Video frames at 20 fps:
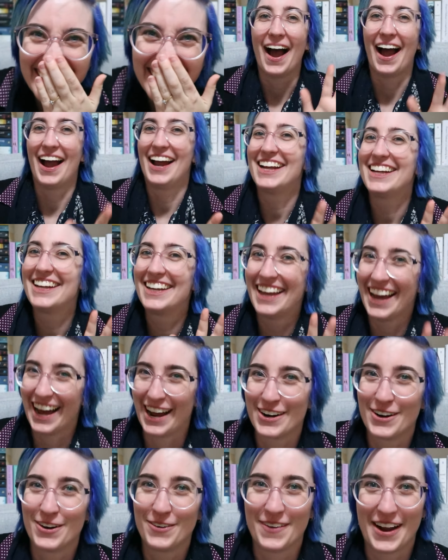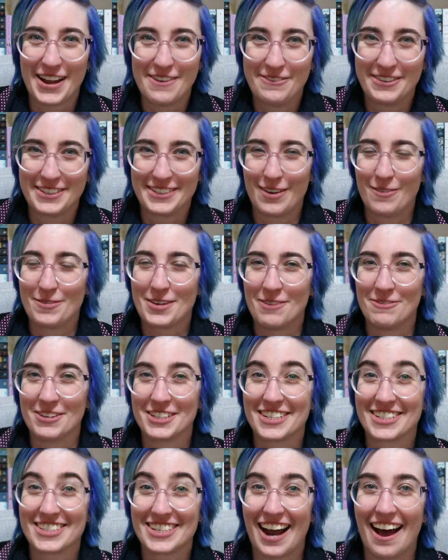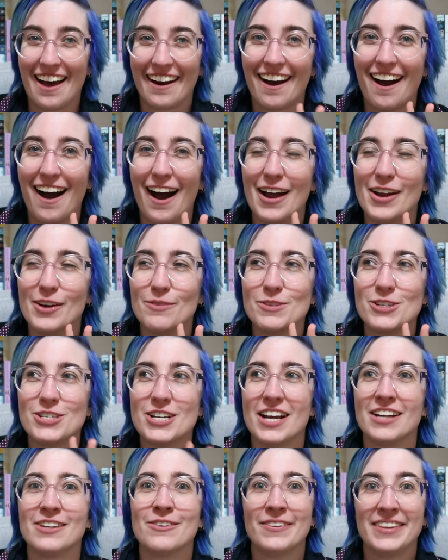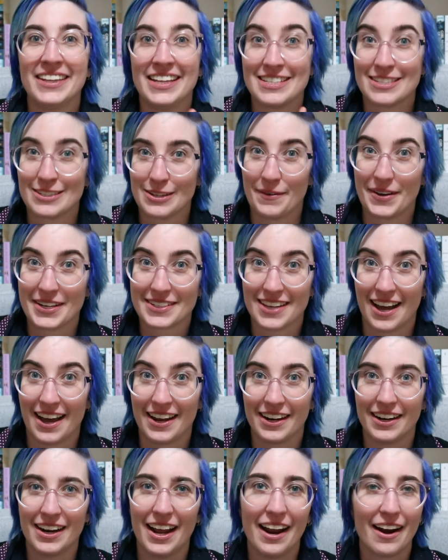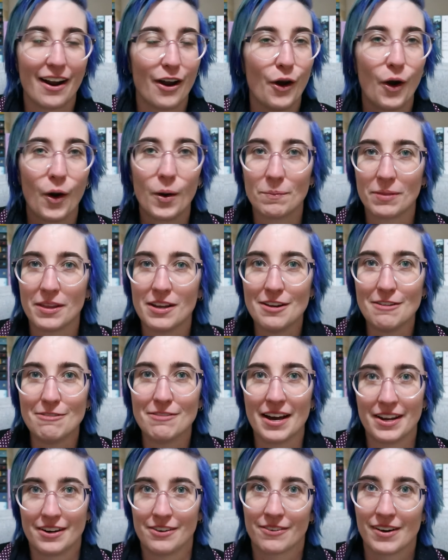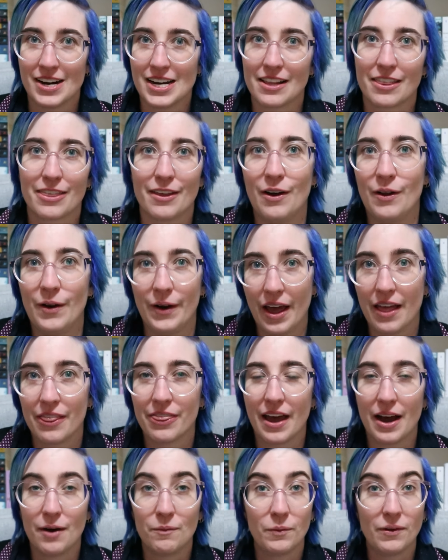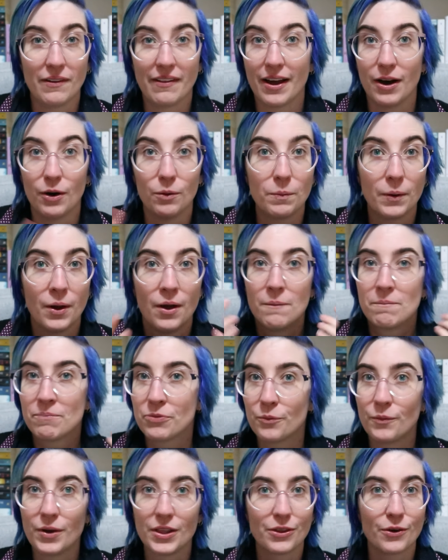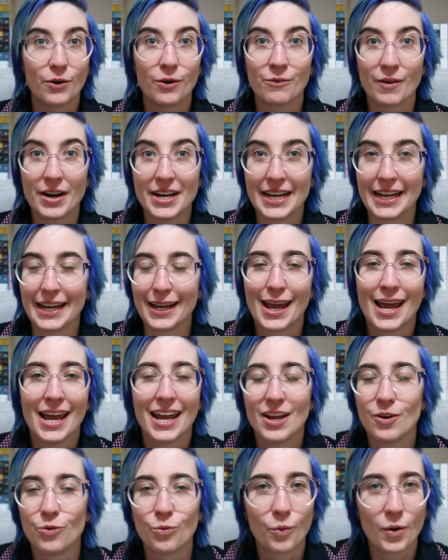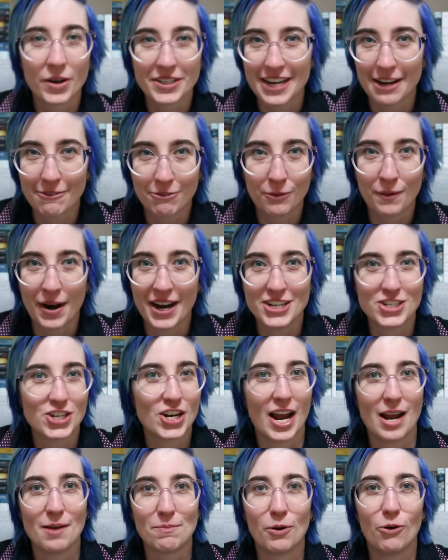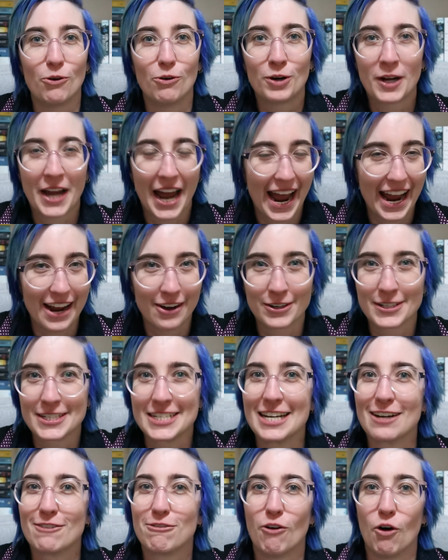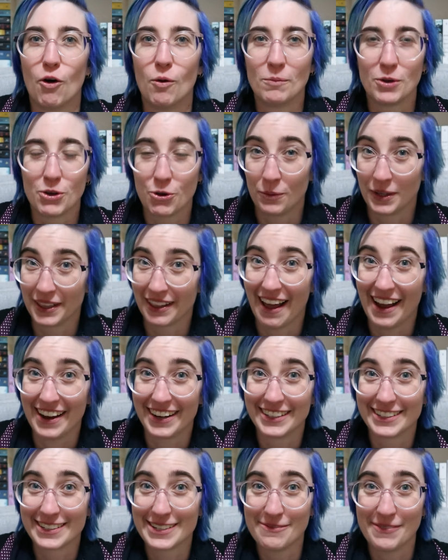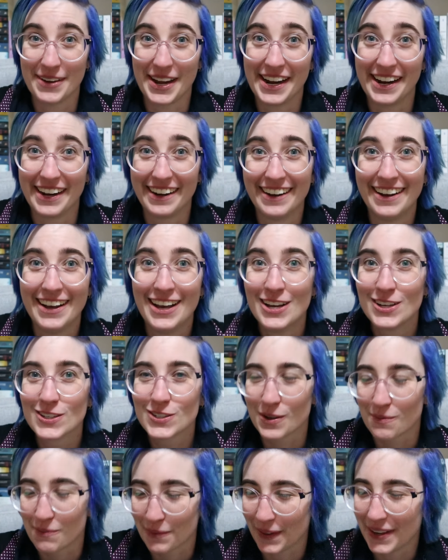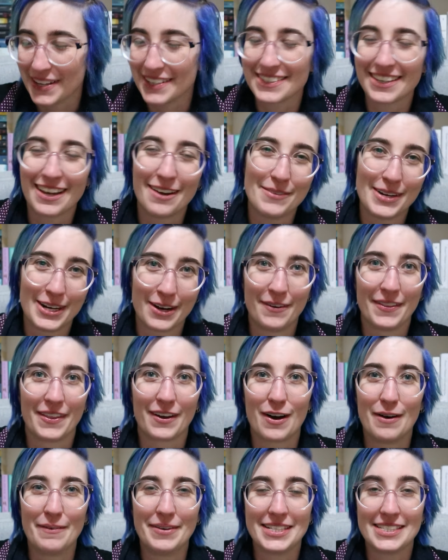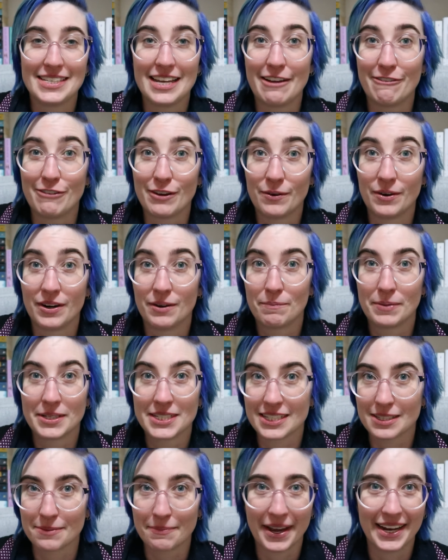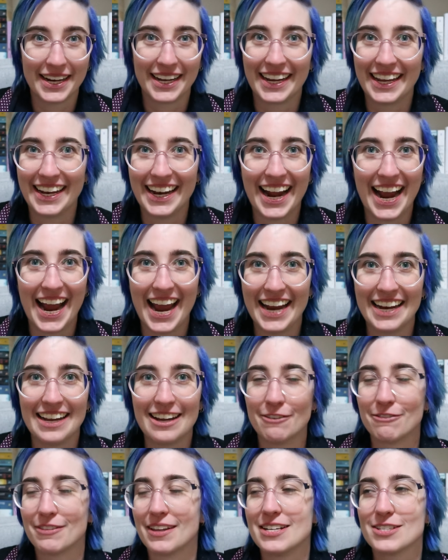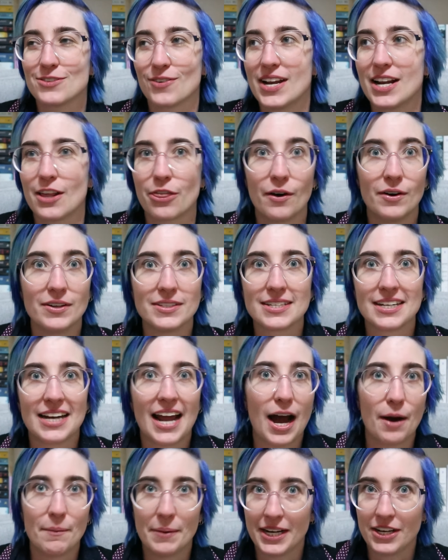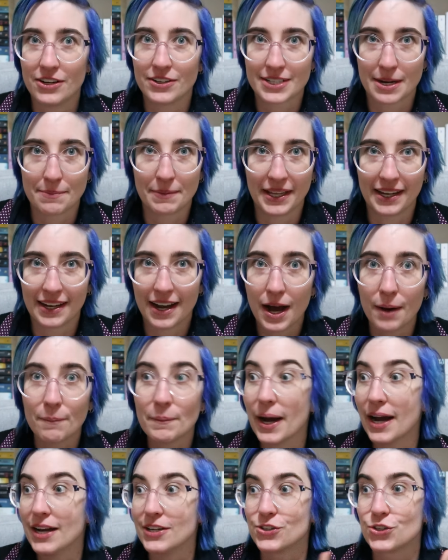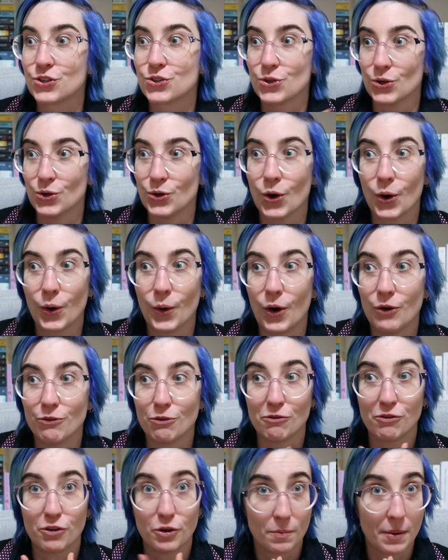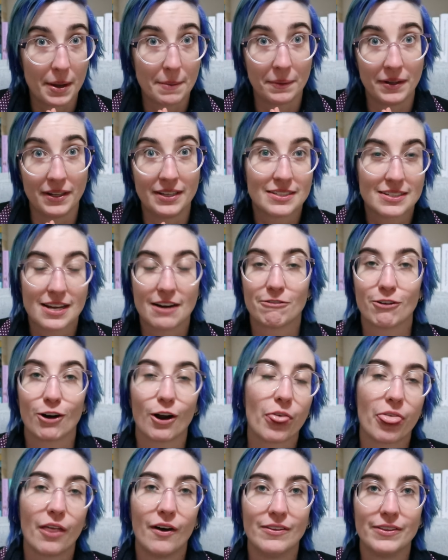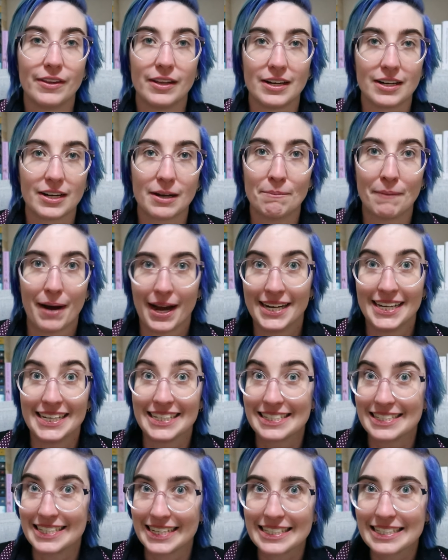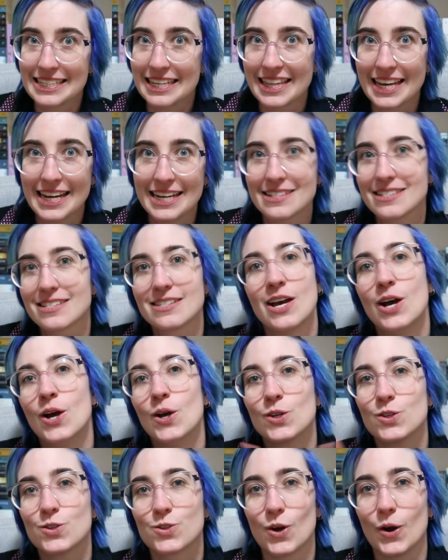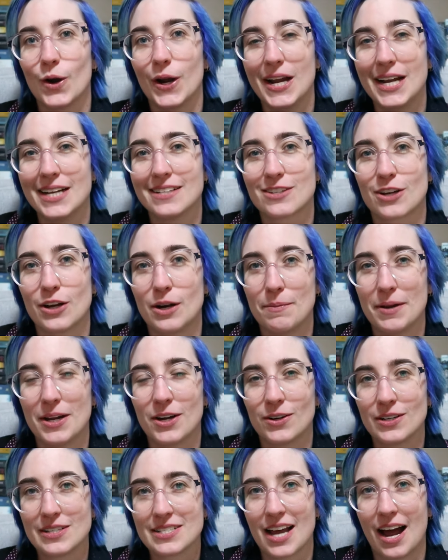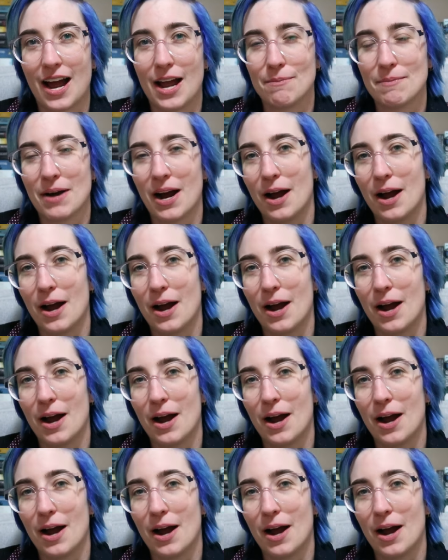I cannot wait for September to start. I am genuinely so excited, and I hope that you found a readathon that will help with your reading in whatever way, shape, or chaotic form you would like it to be. So please let me know in the comments if you are participating in any of these readathons and how many you're doubling up. I do know of a few people in Sufferathon that are combining 6 of these, so it's going to be a good time.